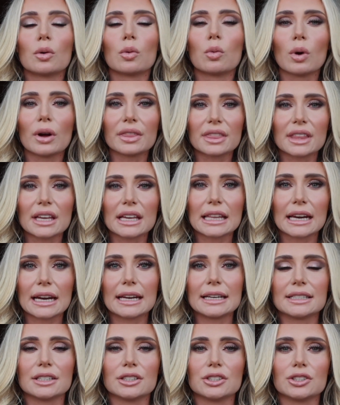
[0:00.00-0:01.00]
One thing that I
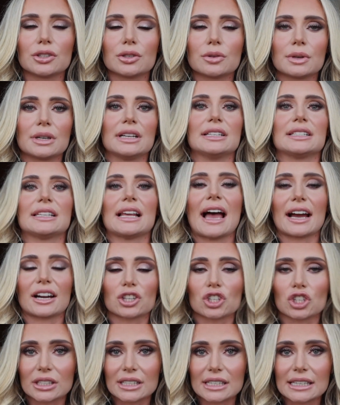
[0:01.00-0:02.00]
did do is
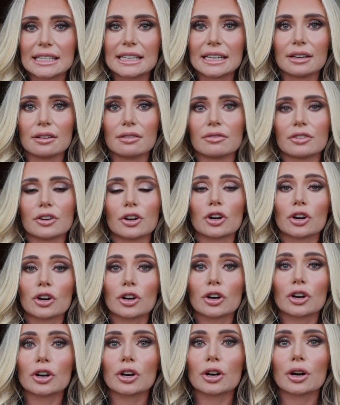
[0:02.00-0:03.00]
actually give
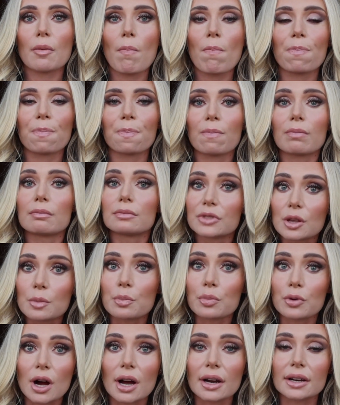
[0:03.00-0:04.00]
her the
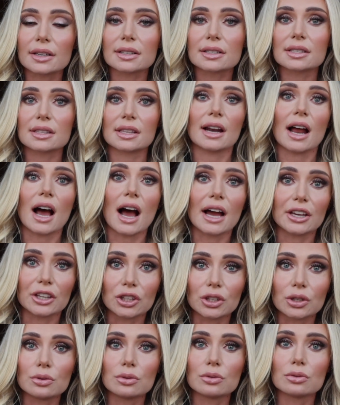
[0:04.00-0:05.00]
products that I
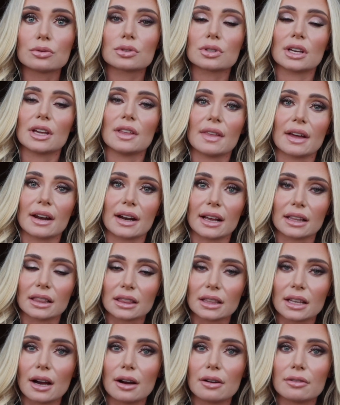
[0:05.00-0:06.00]
use and that I
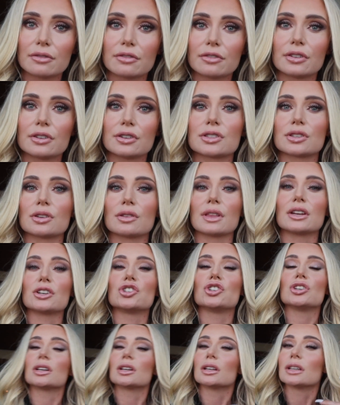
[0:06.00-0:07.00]
love so that
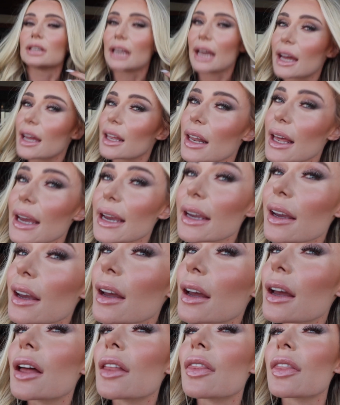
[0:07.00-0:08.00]
she could get like
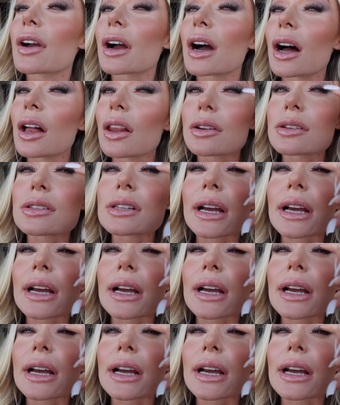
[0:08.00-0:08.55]
the colors.